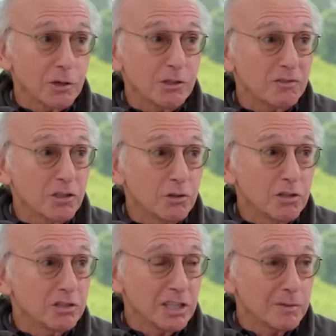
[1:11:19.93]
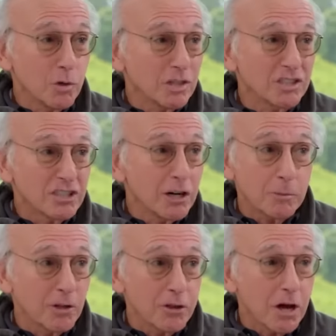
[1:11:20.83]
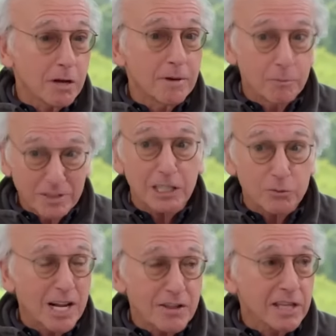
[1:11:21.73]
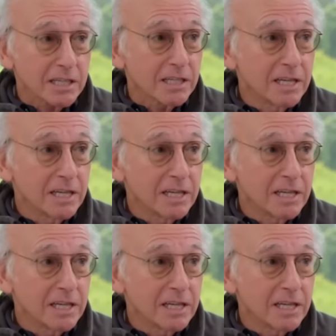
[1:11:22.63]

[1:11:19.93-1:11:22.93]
so I don't have to do this anymore. It's a terrible thought, but that's what I think.